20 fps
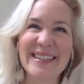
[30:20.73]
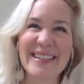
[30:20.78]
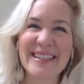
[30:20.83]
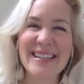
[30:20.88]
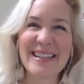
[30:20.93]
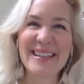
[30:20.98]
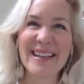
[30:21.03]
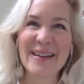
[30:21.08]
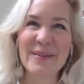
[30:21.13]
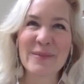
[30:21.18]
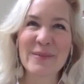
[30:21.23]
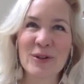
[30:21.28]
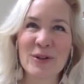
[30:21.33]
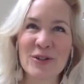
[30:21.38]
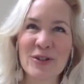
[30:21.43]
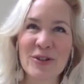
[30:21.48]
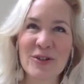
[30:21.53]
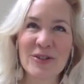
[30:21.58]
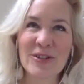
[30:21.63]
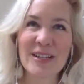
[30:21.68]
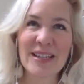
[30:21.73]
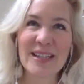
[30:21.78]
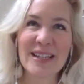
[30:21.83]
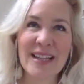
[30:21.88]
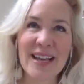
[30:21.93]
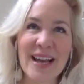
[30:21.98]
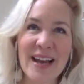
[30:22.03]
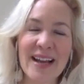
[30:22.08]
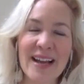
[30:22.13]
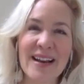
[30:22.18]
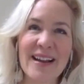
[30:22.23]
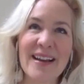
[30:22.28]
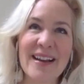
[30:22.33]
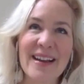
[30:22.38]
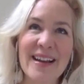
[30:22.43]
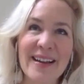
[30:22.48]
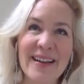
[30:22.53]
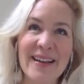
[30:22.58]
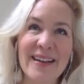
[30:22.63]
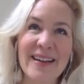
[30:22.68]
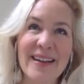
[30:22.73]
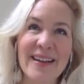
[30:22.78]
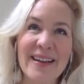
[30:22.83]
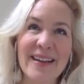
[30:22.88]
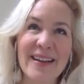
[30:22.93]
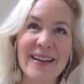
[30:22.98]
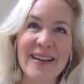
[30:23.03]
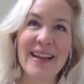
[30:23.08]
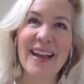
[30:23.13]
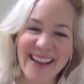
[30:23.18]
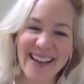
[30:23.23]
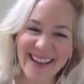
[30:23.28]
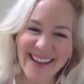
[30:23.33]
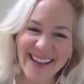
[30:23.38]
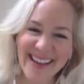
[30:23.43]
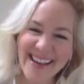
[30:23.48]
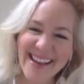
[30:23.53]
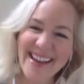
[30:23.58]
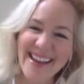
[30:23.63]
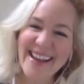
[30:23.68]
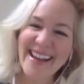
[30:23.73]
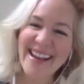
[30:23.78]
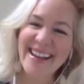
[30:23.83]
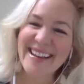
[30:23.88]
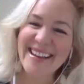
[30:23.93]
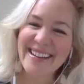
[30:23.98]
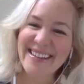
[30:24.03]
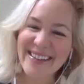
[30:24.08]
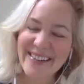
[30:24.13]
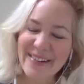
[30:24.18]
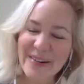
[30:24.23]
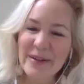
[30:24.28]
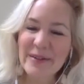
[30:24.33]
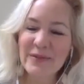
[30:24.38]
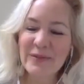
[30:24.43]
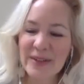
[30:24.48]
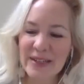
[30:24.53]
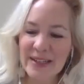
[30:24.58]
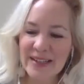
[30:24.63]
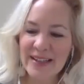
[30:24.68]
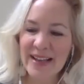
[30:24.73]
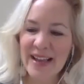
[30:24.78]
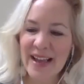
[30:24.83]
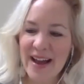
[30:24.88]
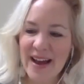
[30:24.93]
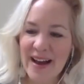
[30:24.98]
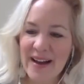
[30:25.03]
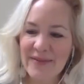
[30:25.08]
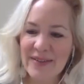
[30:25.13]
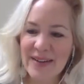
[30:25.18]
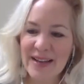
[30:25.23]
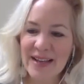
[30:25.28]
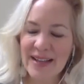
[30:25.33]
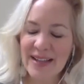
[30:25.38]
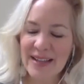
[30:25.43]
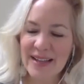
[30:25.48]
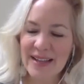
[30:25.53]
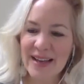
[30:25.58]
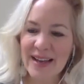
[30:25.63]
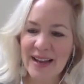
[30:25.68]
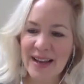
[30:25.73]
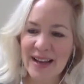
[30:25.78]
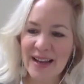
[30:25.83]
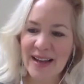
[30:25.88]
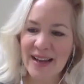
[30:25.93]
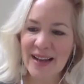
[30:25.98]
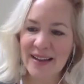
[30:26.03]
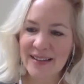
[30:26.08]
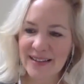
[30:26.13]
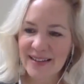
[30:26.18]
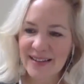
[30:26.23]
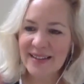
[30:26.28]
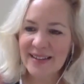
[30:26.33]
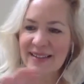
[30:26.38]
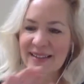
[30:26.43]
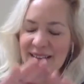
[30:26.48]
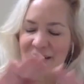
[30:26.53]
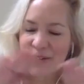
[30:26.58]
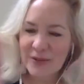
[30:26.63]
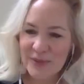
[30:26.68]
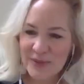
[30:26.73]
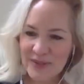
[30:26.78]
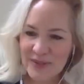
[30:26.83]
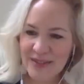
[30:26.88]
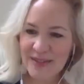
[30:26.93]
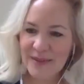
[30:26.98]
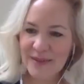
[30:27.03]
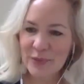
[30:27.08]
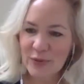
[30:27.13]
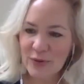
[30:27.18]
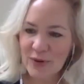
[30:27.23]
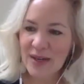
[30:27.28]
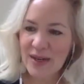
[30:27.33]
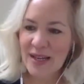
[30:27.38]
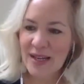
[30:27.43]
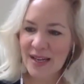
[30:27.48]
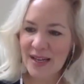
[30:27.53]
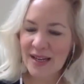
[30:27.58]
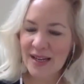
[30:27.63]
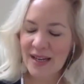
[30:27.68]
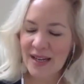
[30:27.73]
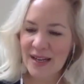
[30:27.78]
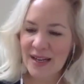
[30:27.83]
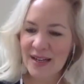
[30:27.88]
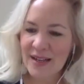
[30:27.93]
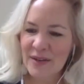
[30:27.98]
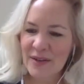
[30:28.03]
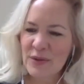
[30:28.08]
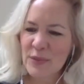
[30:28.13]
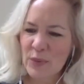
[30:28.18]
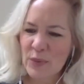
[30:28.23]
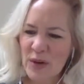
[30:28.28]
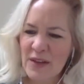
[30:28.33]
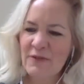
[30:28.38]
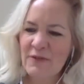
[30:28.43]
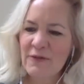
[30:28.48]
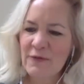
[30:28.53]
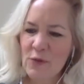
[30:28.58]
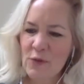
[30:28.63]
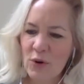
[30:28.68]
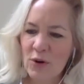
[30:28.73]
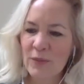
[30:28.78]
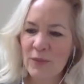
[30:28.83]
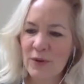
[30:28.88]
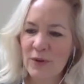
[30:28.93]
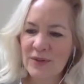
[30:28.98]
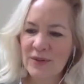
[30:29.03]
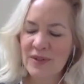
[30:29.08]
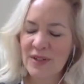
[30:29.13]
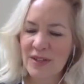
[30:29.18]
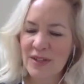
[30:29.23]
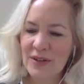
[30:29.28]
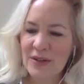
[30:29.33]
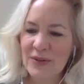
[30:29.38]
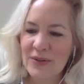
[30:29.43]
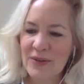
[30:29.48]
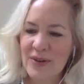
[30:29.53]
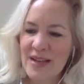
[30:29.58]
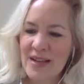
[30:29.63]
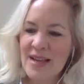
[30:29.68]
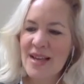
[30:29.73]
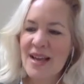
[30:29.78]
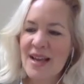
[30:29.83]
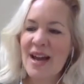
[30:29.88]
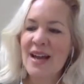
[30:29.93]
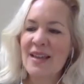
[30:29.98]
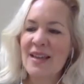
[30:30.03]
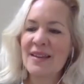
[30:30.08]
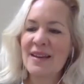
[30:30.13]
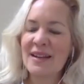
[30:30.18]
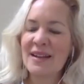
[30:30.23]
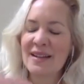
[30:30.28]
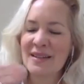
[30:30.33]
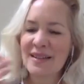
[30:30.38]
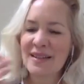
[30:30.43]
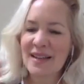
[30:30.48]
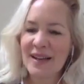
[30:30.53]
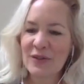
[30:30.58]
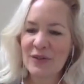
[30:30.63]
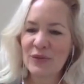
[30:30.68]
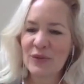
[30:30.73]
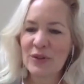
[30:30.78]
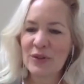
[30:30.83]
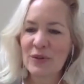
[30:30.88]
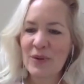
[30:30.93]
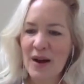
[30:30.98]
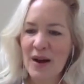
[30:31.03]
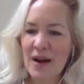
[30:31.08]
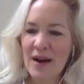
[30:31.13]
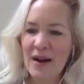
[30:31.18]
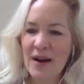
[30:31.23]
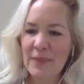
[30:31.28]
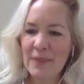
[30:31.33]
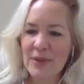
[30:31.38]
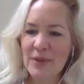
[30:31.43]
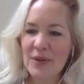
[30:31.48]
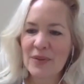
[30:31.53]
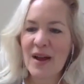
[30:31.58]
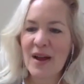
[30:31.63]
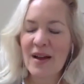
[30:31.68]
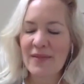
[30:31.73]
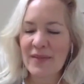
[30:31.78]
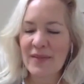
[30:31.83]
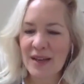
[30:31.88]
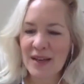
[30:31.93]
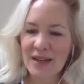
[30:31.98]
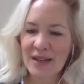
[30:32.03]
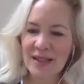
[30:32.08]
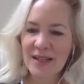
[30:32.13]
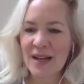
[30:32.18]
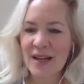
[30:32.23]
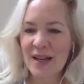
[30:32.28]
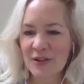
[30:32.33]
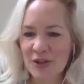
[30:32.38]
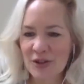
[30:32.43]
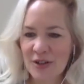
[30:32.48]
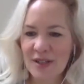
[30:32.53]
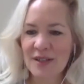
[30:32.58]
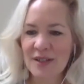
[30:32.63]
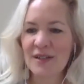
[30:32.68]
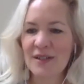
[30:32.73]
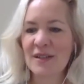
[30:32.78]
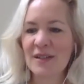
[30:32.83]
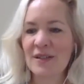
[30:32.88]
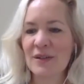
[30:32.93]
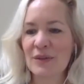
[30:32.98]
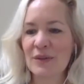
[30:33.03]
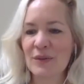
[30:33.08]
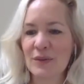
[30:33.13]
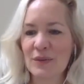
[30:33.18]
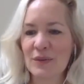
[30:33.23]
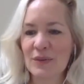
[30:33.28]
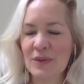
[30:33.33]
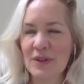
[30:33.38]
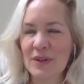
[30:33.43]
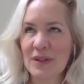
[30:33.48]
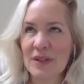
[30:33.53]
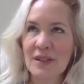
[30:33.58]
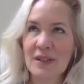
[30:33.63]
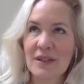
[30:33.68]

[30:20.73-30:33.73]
Doesn't get more churchy than that. And, and really having it was pretty formal too. And then as I grew up, so having a connection to